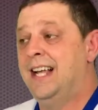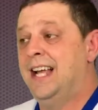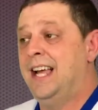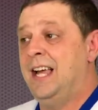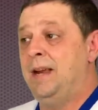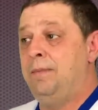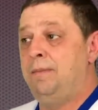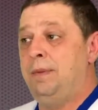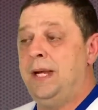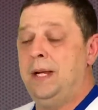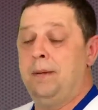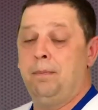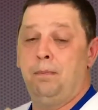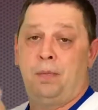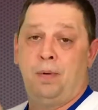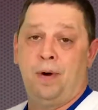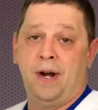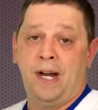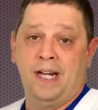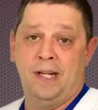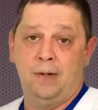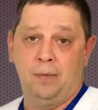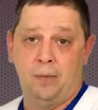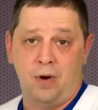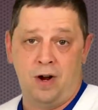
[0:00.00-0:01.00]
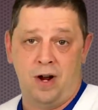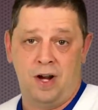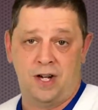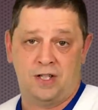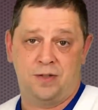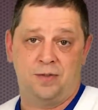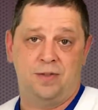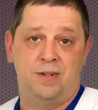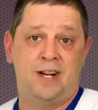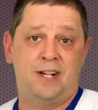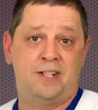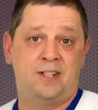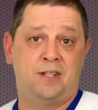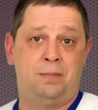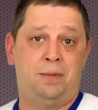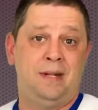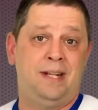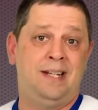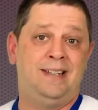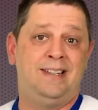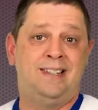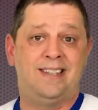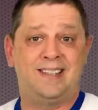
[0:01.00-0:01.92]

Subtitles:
and being brainwashed, or actually being